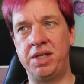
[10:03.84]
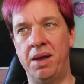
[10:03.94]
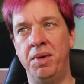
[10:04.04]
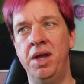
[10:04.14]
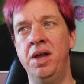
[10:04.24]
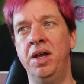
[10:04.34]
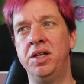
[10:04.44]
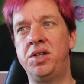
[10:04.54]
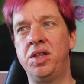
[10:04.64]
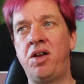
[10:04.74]
step.
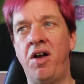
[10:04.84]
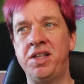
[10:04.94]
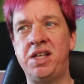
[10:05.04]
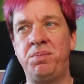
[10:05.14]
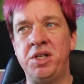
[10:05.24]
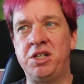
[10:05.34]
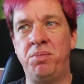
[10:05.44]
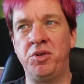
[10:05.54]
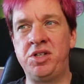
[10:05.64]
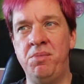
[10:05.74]
So the concept is
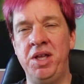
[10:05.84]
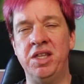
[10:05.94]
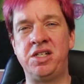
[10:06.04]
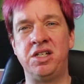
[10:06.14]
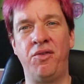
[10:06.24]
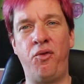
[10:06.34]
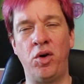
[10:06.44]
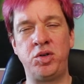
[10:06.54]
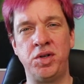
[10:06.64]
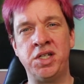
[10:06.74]
supposed to be this is a
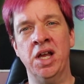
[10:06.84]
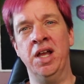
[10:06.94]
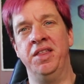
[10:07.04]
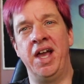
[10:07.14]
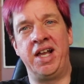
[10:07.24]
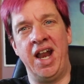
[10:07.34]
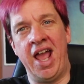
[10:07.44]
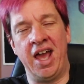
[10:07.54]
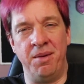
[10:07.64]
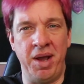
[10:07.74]
fortress that can
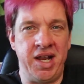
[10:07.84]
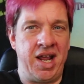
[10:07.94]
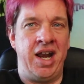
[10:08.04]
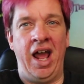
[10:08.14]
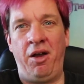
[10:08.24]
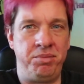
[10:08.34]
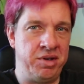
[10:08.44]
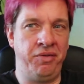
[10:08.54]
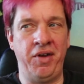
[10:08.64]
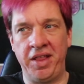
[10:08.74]
animate and help
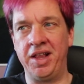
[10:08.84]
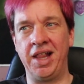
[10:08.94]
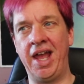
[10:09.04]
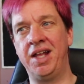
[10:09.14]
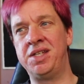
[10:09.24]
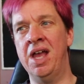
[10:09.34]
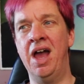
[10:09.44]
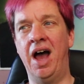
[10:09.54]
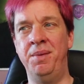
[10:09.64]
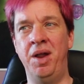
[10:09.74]
defend the lands.
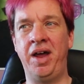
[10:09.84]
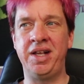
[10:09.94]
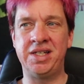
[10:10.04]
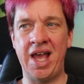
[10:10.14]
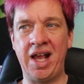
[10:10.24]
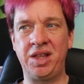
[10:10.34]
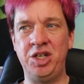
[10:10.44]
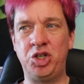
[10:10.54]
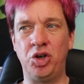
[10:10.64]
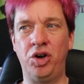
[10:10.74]
I'm not exactly
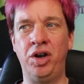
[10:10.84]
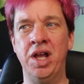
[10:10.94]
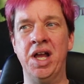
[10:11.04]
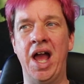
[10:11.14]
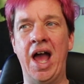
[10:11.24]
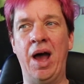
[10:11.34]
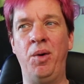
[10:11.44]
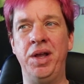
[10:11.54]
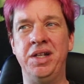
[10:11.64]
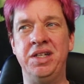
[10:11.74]
sure
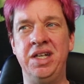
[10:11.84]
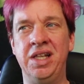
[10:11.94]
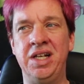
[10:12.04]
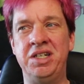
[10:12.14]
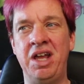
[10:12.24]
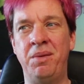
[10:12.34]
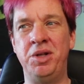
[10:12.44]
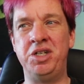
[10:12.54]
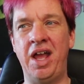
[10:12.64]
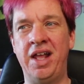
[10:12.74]
how it dealing
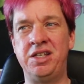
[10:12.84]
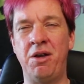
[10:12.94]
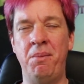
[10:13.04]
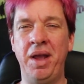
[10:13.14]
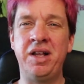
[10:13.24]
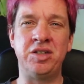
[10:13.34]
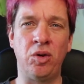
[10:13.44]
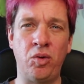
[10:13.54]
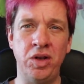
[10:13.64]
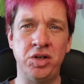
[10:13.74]
damage ends up making
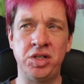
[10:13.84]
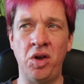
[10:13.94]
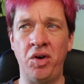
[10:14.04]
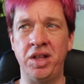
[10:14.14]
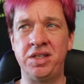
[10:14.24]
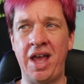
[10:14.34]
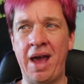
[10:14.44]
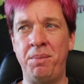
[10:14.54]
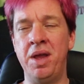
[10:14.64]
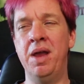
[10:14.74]
so creatures don't
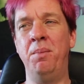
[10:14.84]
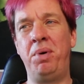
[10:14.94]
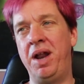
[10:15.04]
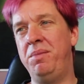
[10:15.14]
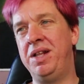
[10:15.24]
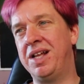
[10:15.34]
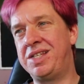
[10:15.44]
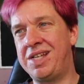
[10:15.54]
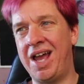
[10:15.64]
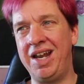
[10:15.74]
untap, but I mean
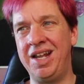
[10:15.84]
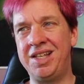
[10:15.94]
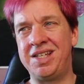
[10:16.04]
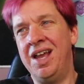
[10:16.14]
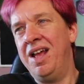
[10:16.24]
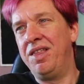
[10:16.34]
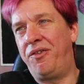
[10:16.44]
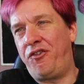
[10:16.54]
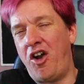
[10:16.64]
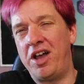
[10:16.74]
that's tied to it's the
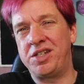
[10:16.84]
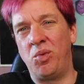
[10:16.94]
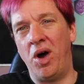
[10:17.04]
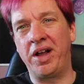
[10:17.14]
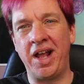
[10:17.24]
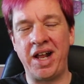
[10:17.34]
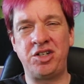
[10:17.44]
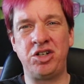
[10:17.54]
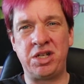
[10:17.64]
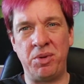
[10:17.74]
frost walk. I
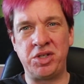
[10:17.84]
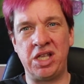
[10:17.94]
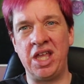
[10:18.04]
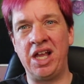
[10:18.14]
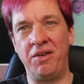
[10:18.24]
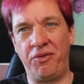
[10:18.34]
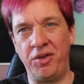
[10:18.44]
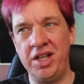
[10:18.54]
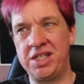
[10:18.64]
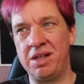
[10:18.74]
guess you're supposed to think it
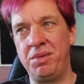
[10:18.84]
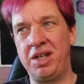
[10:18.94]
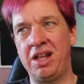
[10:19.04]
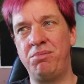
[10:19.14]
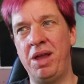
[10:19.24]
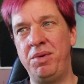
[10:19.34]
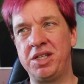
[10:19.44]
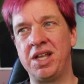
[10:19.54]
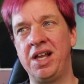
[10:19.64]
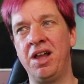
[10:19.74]
freezes them to death. Maybe
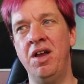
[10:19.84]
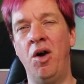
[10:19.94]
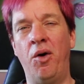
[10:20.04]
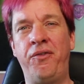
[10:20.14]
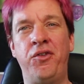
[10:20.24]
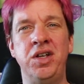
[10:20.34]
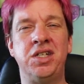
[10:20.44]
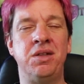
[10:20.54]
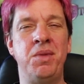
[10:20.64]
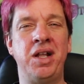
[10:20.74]
it's like or
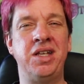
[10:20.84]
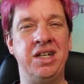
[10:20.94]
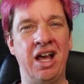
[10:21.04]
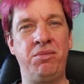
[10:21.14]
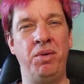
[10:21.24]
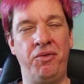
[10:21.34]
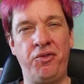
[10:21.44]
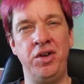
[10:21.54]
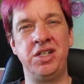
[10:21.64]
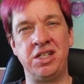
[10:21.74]
freezes them not to death, but
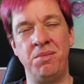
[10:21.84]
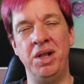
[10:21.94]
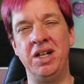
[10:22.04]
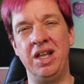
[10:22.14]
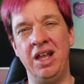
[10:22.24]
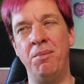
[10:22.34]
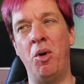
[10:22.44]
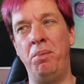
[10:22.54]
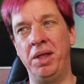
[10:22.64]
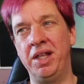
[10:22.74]
freezes them into
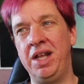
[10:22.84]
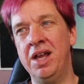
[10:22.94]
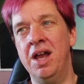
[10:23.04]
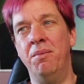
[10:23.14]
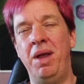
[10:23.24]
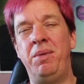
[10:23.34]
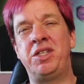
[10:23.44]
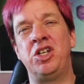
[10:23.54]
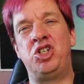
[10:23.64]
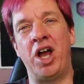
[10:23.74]
immobility. Maybe
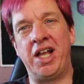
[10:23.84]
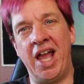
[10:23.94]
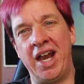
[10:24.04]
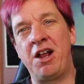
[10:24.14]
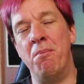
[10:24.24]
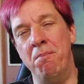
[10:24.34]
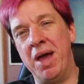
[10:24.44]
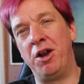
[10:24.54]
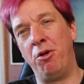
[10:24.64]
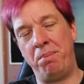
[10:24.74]
it's a gigantic
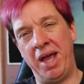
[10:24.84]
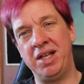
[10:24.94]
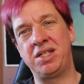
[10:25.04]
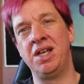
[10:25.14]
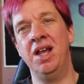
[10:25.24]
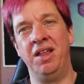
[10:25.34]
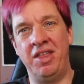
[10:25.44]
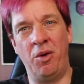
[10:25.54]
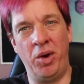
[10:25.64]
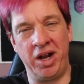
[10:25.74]
metal base
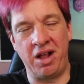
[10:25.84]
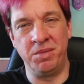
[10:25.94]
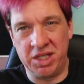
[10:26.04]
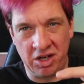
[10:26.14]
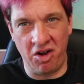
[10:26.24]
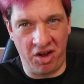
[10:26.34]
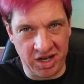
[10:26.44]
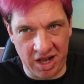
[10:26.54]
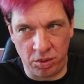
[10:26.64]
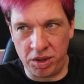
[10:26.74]
that when it comes into
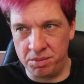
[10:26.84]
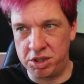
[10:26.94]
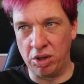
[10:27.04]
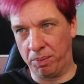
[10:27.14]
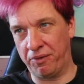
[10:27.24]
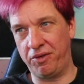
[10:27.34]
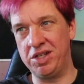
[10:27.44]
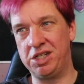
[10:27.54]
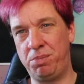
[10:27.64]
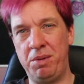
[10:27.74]
contact with them super
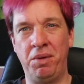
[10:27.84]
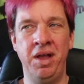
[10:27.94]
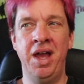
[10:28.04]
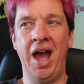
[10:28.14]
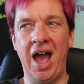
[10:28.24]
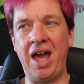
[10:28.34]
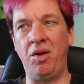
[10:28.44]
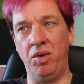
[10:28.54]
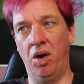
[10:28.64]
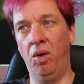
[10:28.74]
freezes people. I
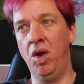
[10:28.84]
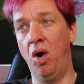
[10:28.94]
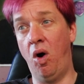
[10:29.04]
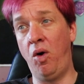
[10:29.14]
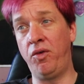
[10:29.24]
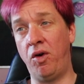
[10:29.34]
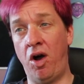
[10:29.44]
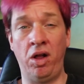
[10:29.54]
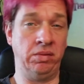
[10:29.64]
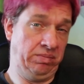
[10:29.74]
don't know.
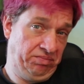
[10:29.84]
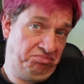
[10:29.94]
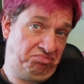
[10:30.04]
Overall,